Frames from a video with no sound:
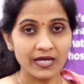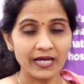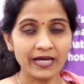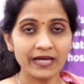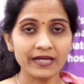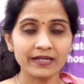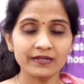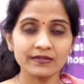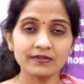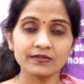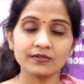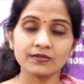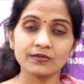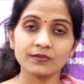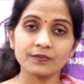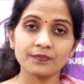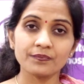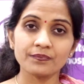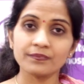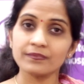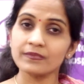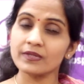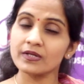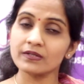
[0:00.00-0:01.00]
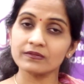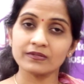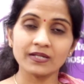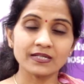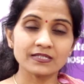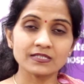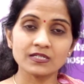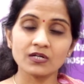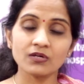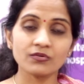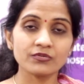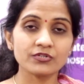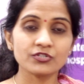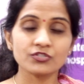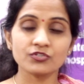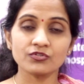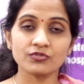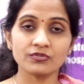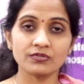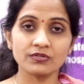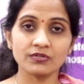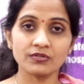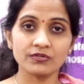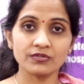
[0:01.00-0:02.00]
And that's how it
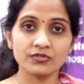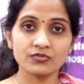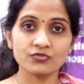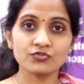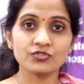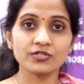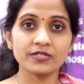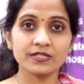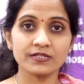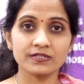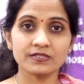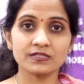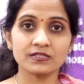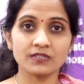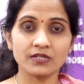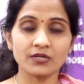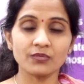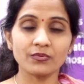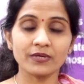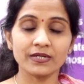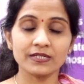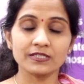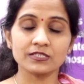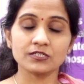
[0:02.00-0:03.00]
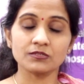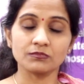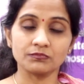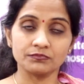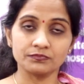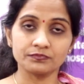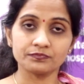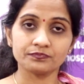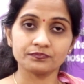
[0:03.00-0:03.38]
should usually is advised.